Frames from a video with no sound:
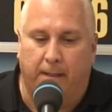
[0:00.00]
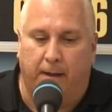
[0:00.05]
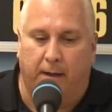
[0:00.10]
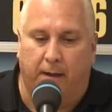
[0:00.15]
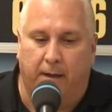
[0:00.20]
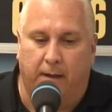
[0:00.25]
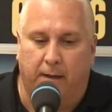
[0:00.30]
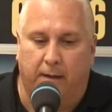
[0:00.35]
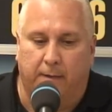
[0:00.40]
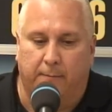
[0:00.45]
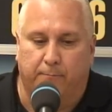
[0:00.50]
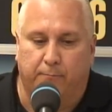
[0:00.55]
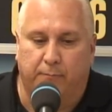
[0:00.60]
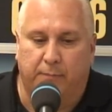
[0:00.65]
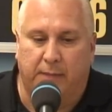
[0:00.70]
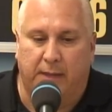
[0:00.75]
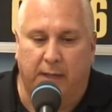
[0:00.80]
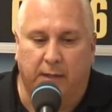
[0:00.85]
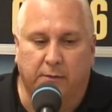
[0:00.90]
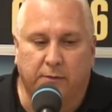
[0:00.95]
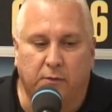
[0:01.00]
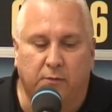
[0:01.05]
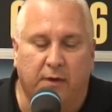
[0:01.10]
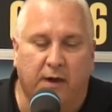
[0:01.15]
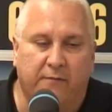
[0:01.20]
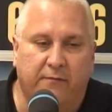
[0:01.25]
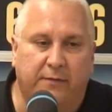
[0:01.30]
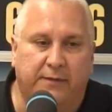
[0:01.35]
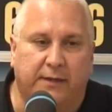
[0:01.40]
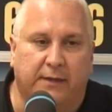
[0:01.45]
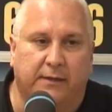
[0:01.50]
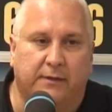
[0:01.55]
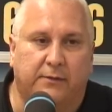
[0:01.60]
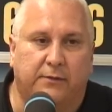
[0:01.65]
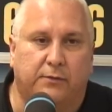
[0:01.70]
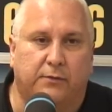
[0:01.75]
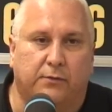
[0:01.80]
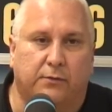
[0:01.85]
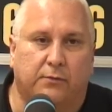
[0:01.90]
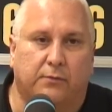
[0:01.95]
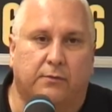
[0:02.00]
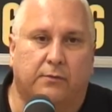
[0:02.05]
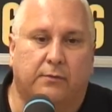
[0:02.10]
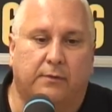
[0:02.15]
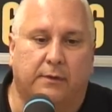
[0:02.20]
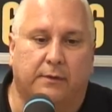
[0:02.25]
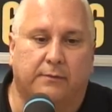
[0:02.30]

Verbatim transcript: Um, they'll do everything to